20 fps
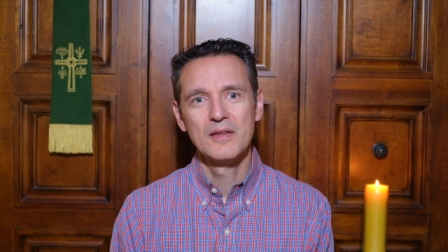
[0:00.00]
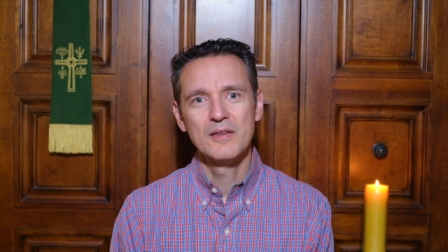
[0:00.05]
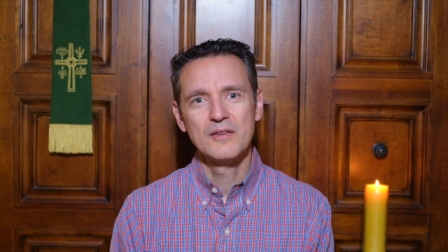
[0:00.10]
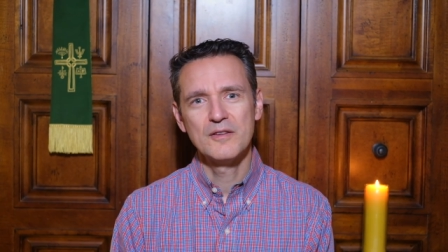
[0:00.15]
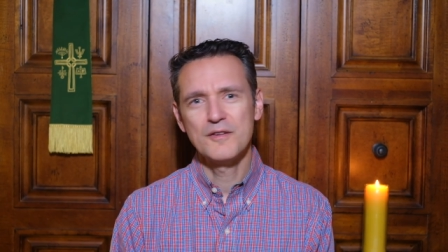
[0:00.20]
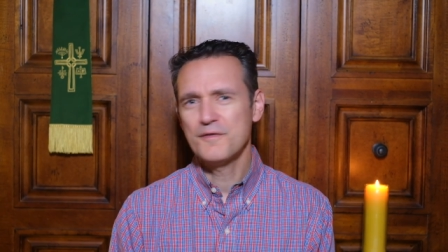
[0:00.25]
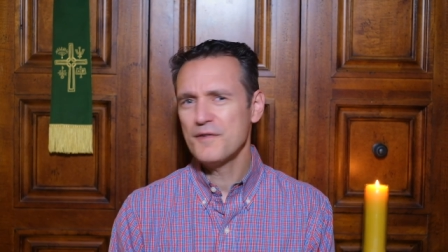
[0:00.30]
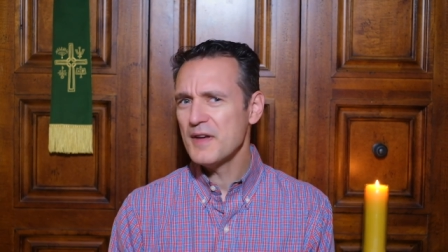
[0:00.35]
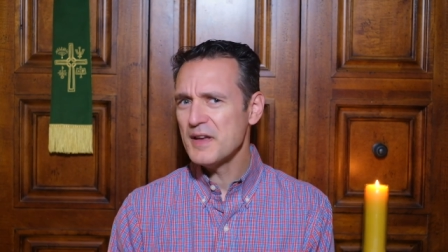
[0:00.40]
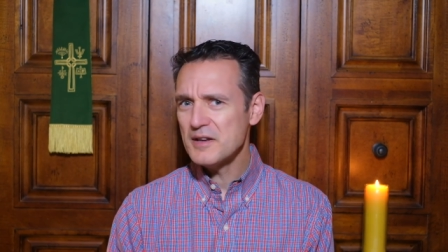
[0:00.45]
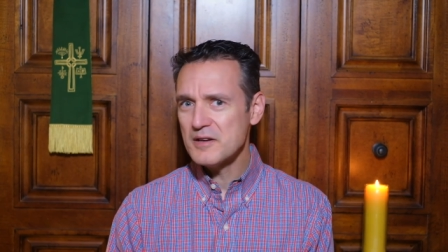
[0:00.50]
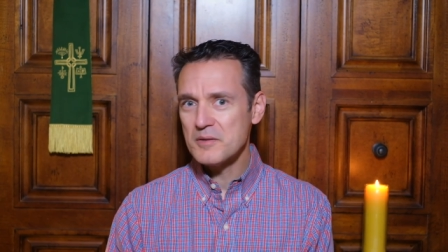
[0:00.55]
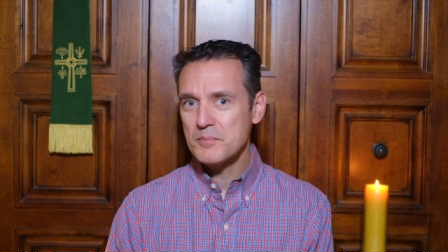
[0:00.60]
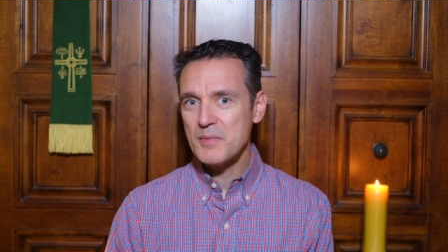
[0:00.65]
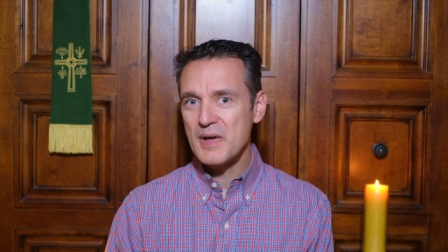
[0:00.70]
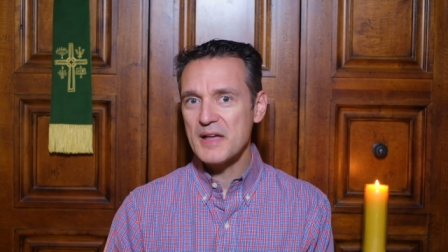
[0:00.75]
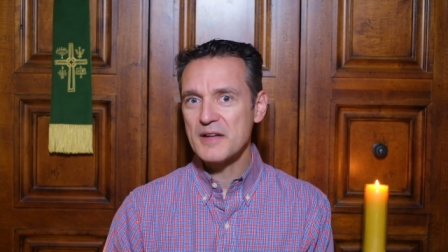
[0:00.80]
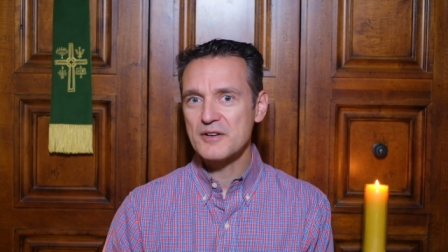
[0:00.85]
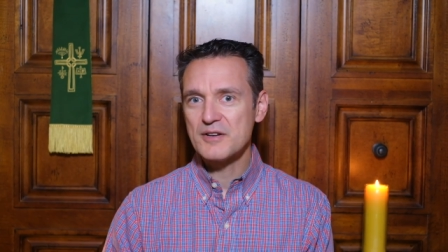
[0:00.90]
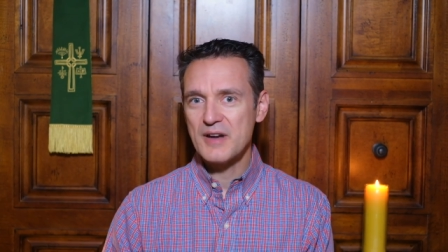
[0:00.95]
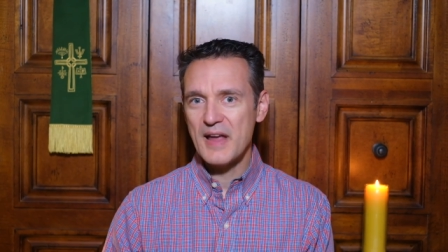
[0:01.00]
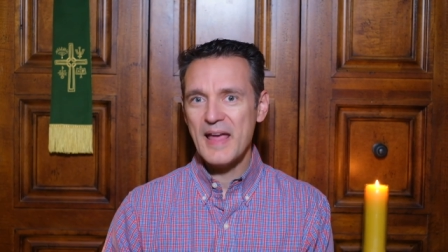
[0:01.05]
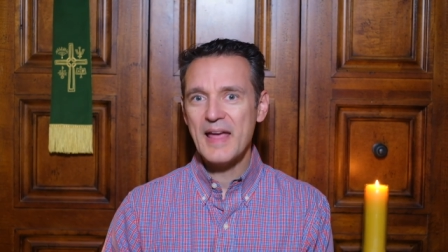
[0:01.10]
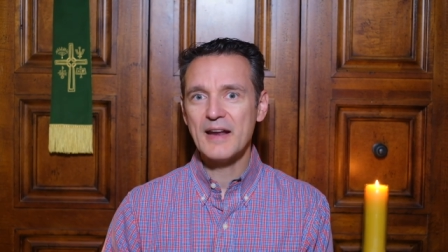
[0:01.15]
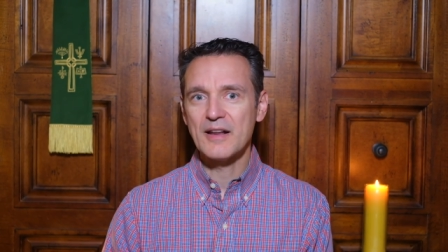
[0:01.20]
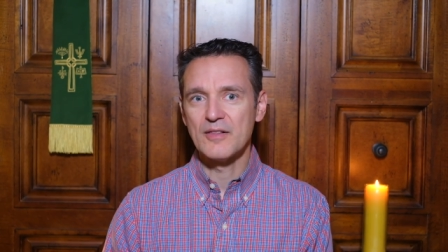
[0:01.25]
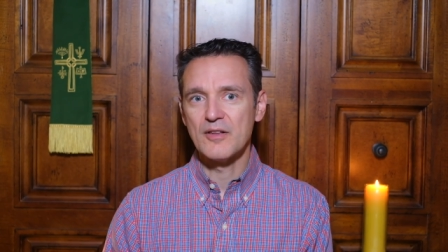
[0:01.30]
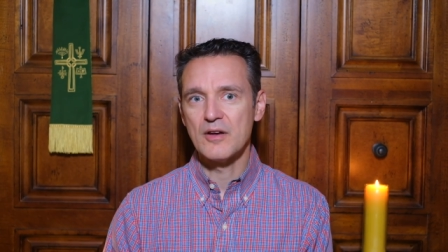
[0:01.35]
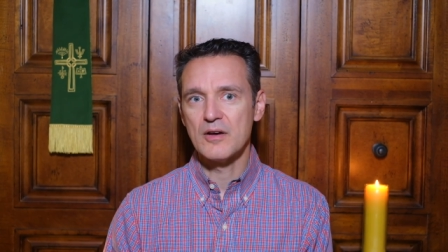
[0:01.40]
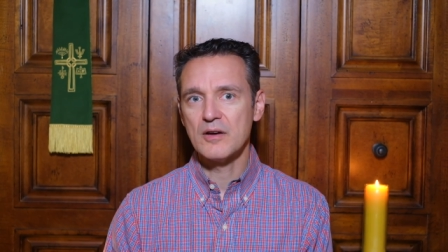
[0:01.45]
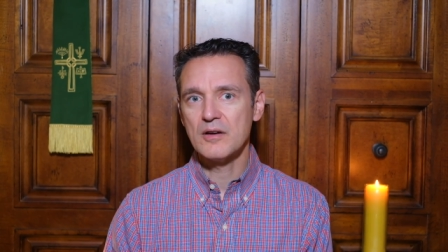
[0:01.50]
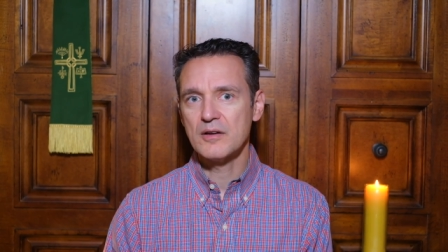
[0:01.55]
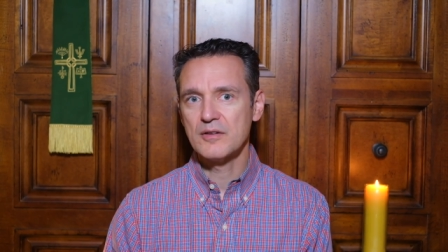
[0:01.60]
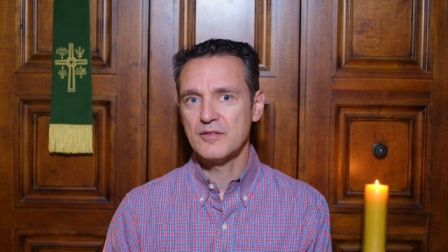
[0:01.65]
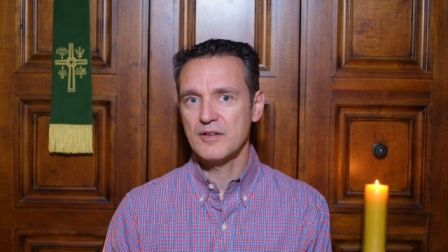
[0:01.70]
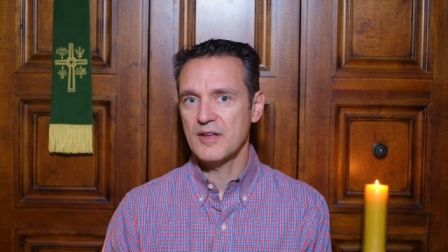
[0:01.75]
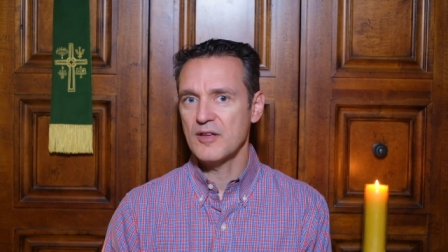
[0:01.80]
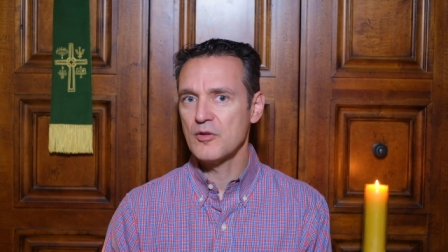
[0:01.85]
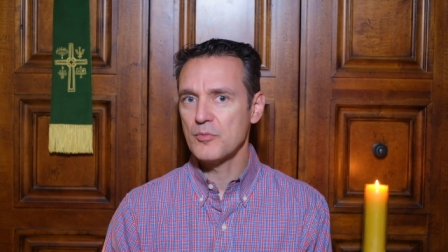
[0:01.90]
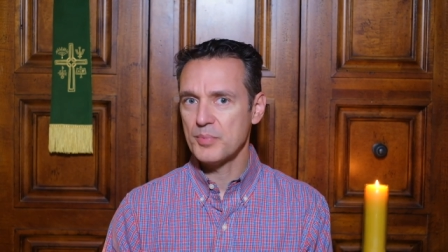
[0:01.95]
To find a modern analog
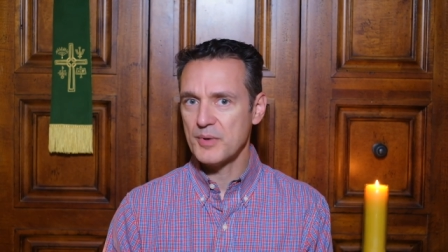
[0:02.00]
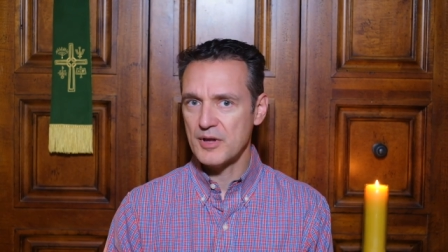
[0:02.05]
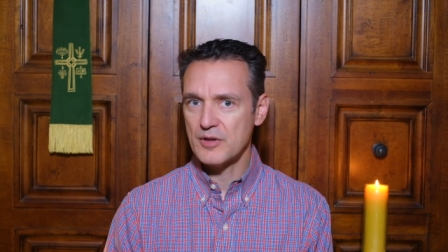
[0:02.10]
to help